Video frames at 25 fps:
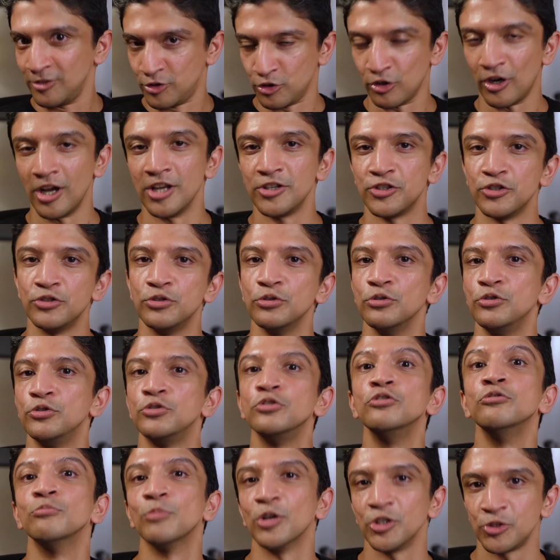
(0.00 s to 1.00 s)
trying to do
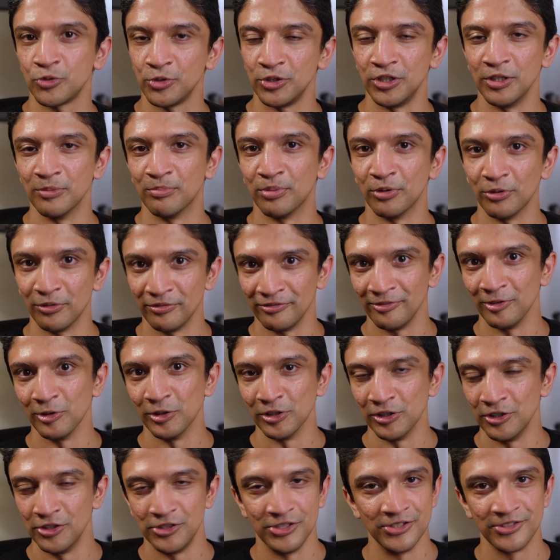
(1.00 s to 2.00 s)
too much with your
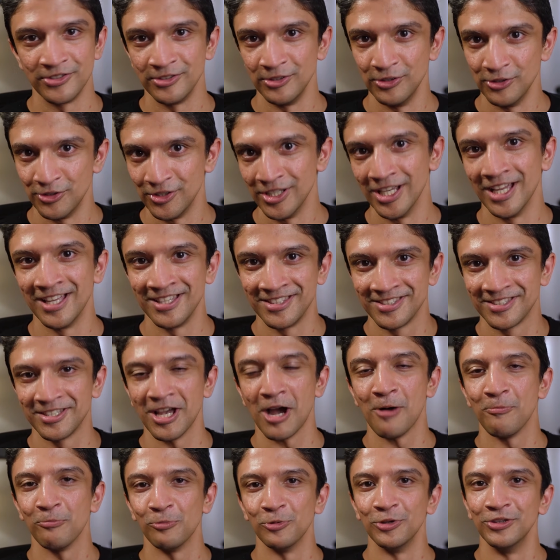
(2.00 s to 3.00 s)
portfolio just usually
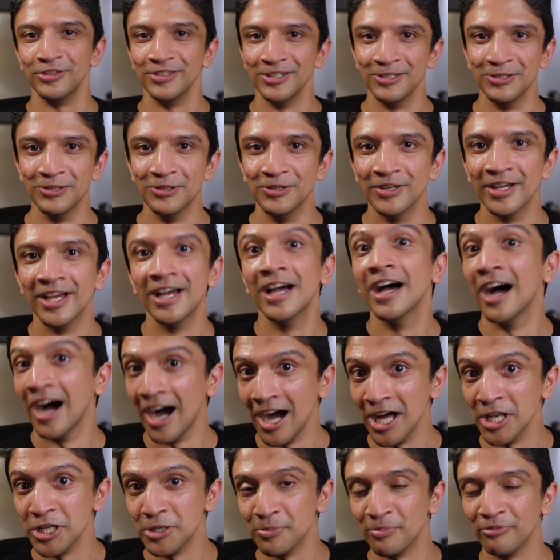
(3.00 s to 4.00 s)
ends up with you
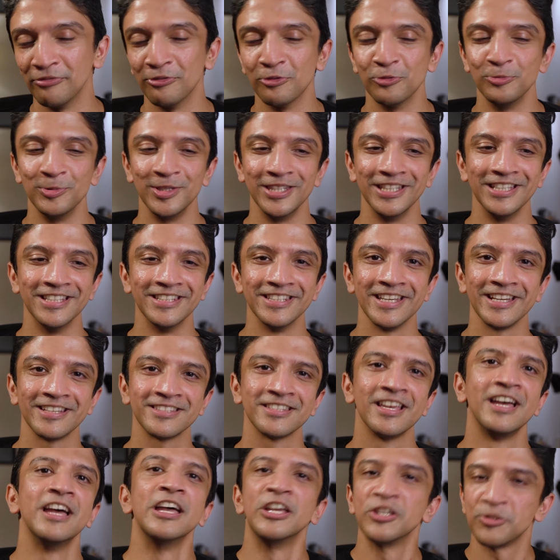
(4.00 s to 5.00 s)
underperforming the
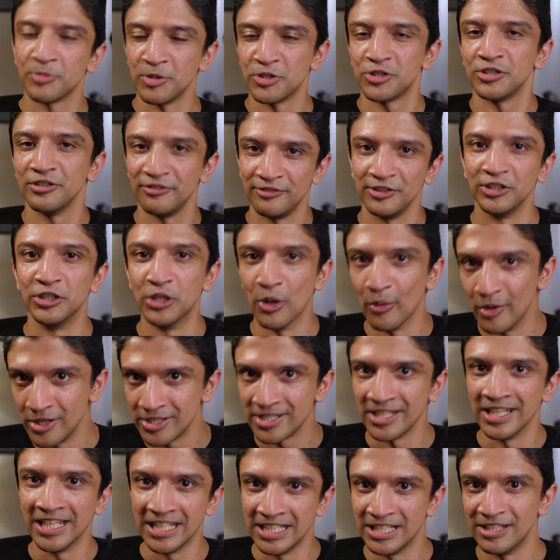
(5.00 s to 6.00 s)
index, especially if you go
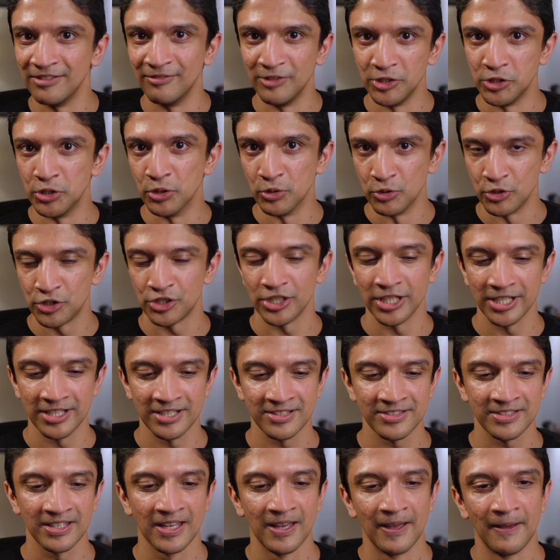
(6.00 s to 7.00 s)
into individual
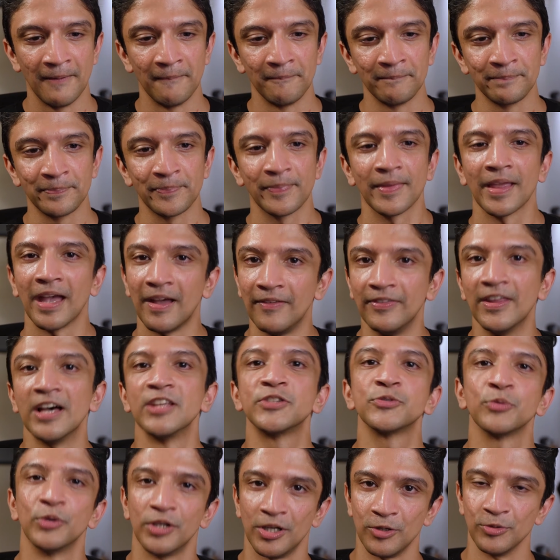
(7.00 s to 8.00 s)
shares. And
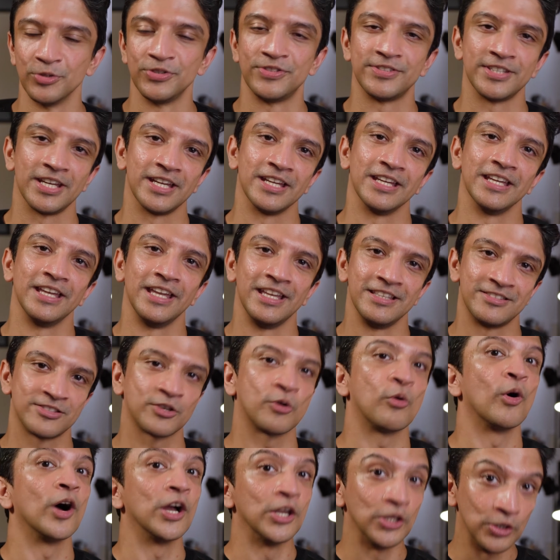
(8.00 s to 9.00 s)
that's where I would say
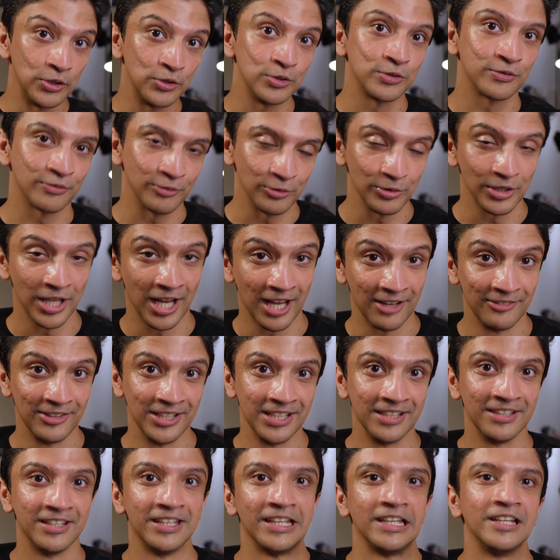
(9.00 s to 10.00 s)
it's quite useful
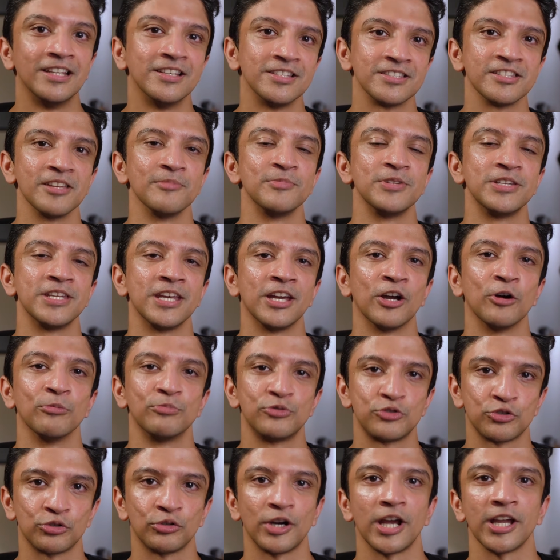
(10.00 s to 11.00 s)
having something to
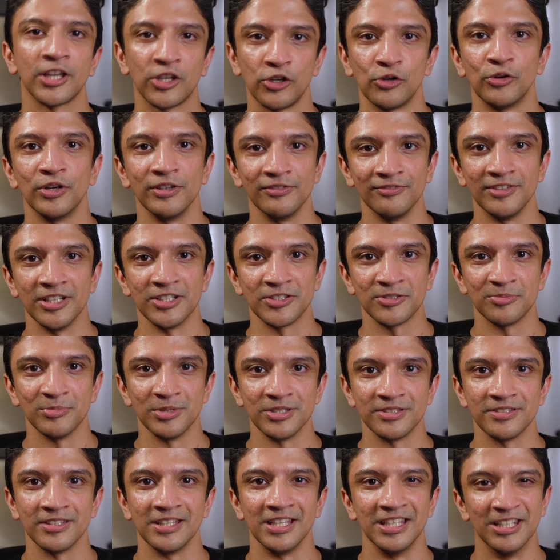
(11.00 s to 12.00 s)
help track your
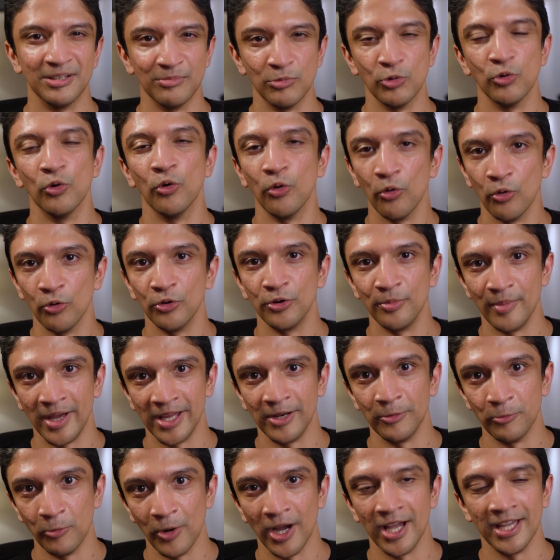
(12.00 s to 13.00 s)
investments in a more
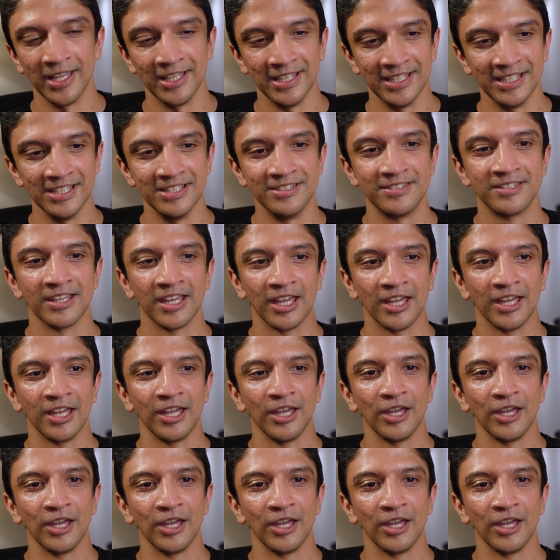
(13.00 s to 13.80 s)
automated way is